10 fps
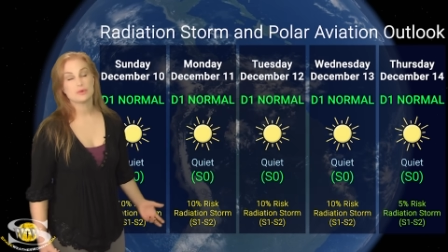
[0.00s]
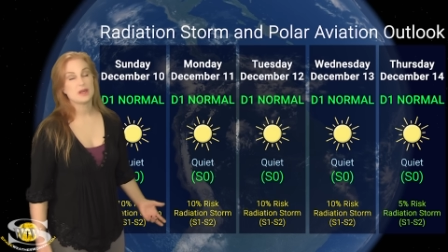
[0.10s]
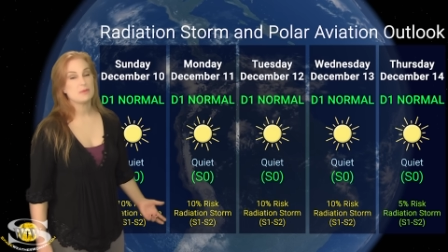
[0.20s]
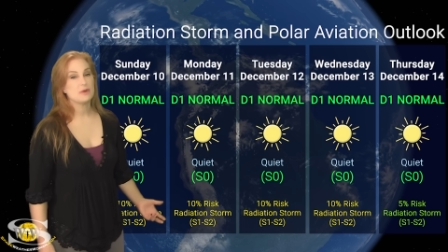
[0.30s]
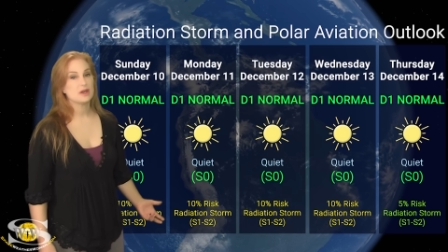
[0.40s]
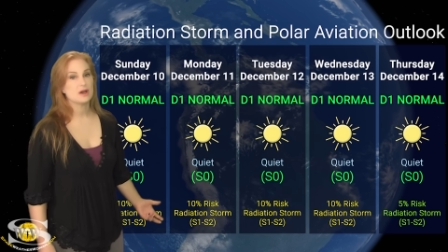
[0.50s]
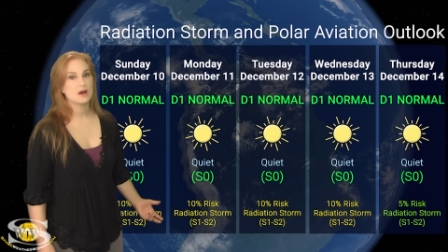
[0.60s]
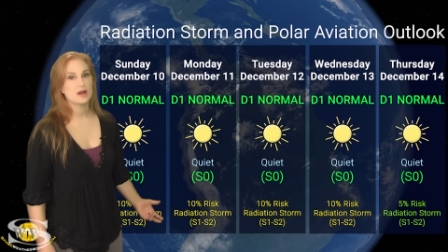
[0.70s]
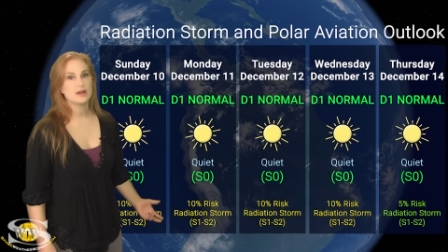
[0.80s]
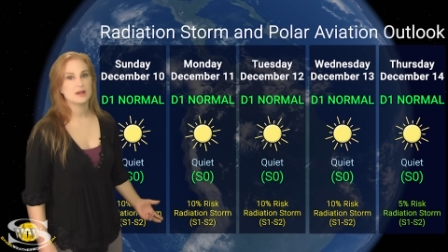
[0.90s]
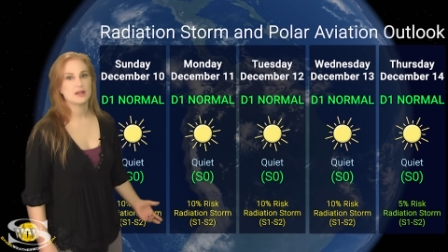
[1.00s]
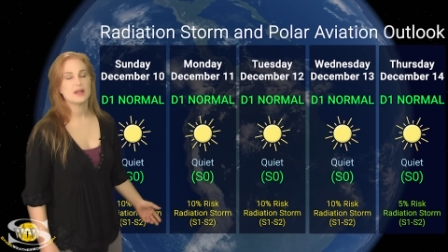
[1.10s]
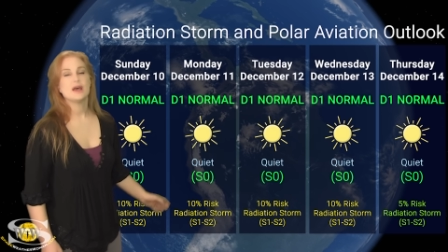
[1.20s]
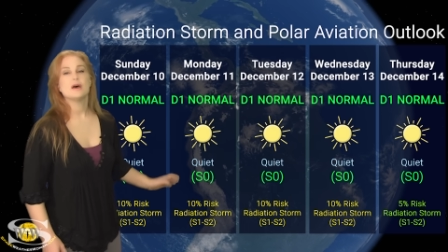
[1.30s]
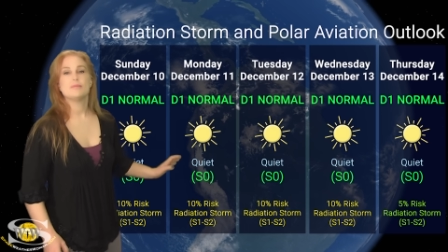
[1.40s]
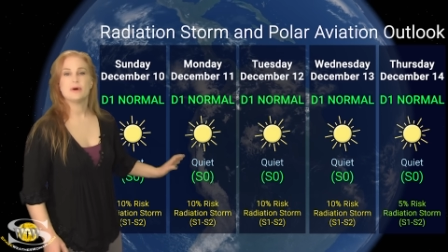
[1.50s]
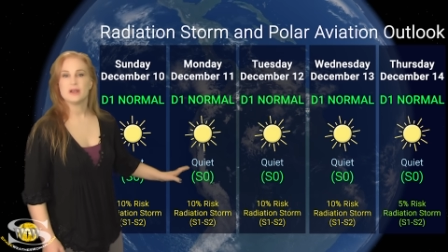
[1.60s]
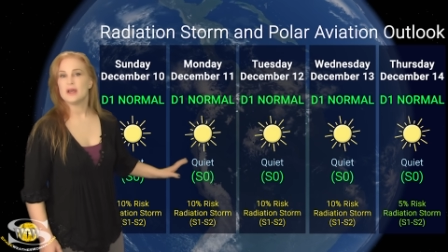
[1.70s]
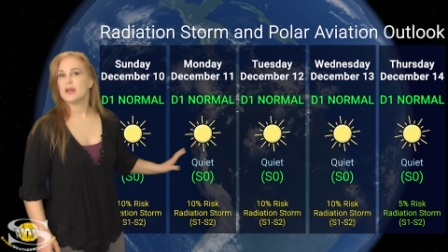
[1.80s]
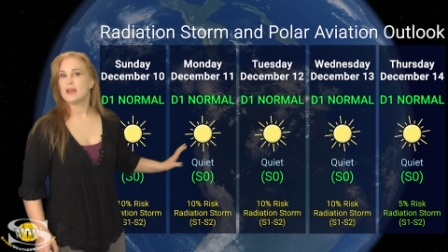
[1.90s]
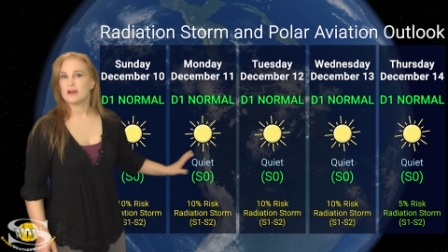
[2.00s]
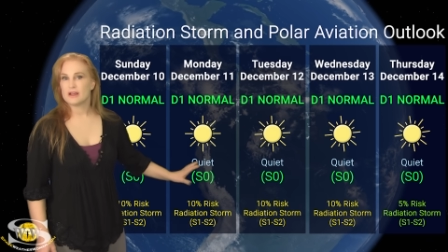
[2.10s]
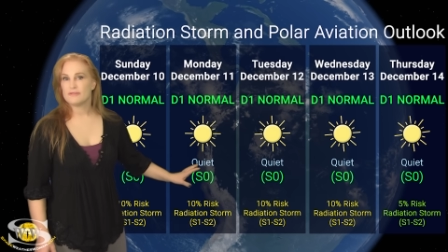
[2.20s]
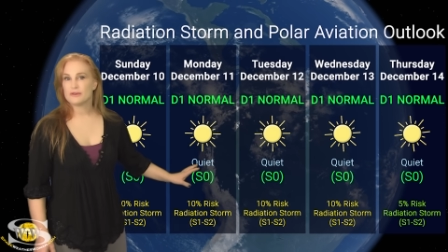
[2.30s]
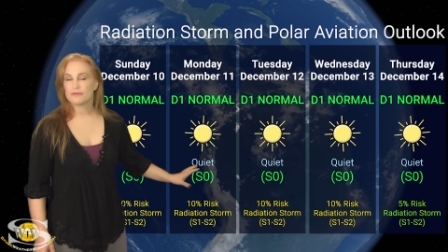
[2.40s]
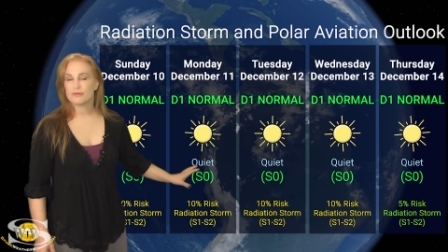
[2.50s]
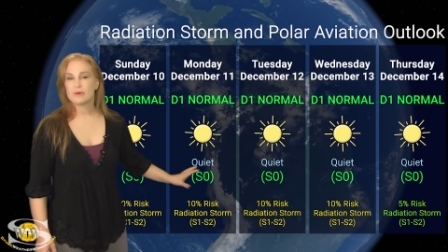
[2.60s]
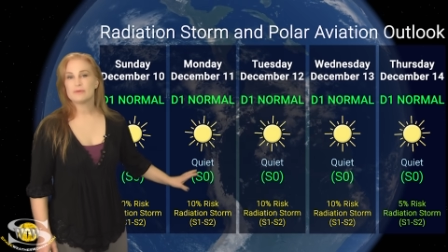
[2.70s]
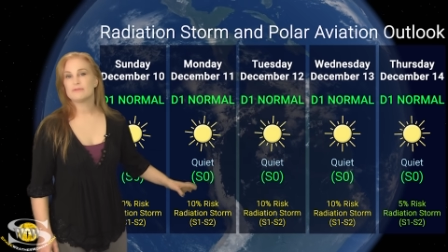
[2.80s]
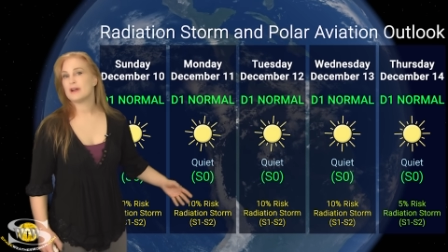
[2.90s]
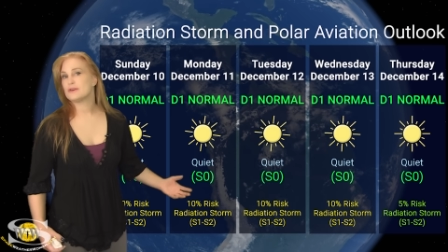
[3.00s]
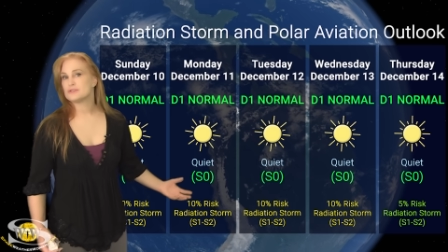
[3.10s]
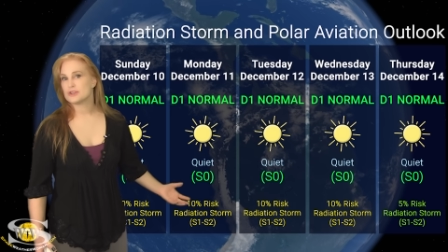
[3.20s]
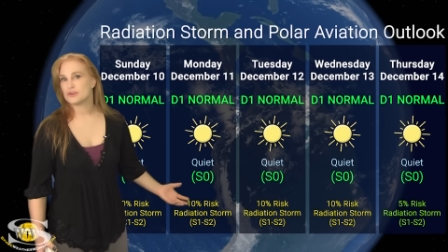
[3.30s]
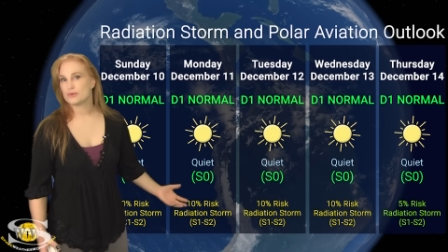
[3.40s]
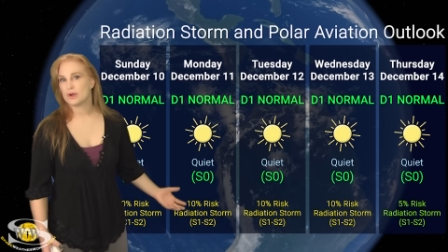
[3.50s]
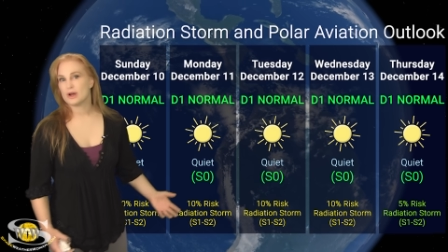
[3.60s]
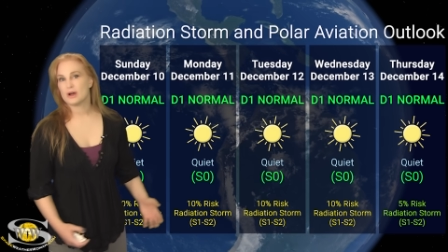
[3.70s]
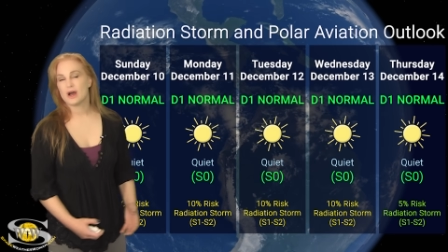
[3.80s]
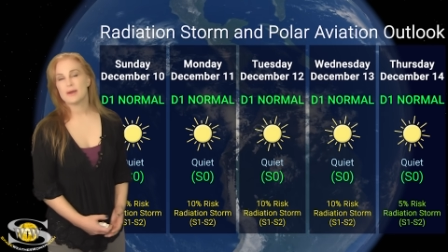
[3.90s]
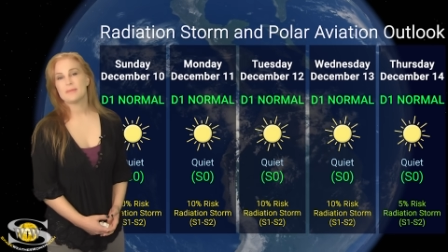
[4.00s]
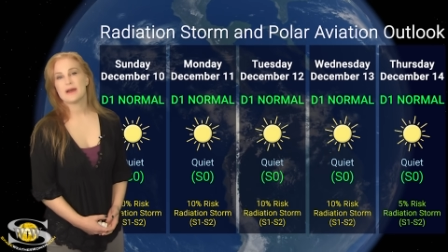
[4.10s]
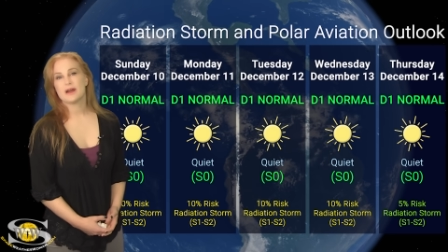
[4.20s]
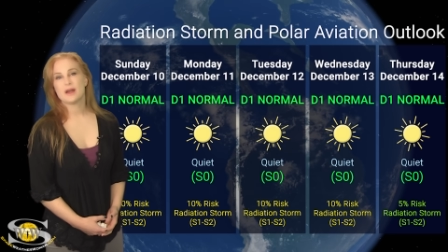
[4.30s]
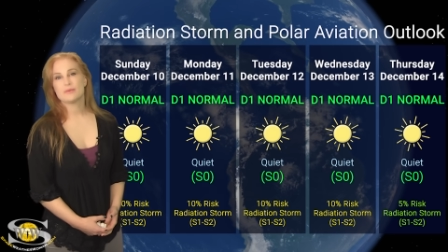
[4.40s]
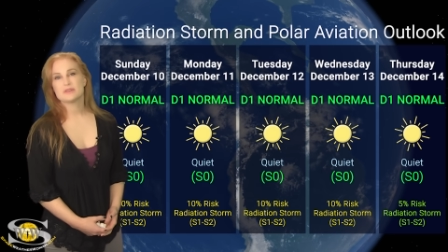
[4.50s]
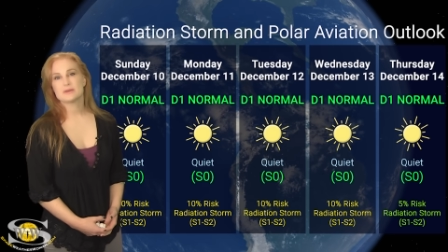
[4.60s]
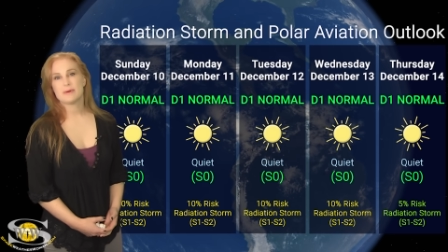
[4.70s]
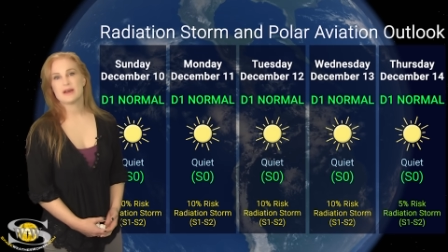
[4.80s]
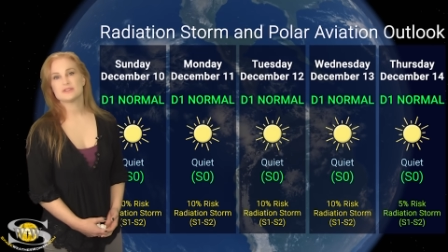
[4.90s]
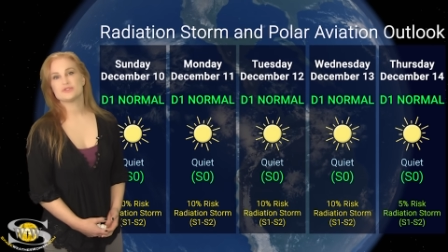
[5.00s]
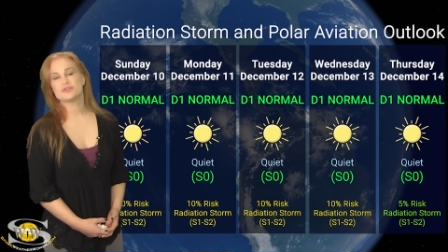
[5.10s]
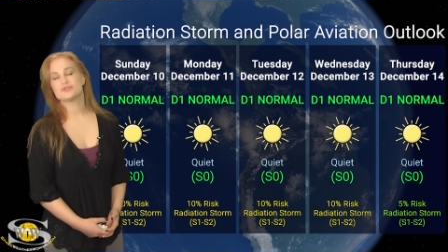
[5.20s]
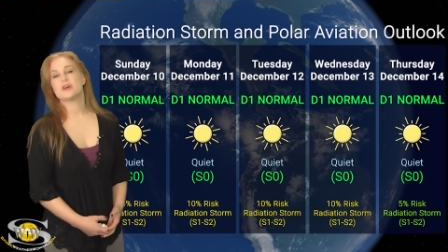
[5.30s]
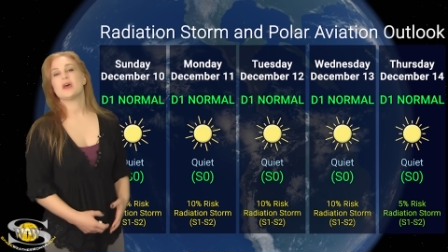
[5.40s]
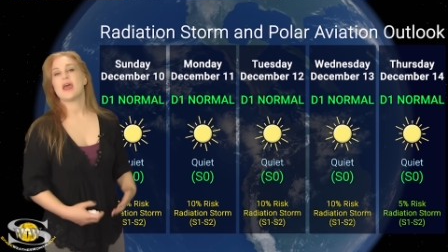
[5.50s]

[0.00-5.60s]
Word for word: We're keeping an eye on it, but if you're frequent flyers and you're high-risk passengers,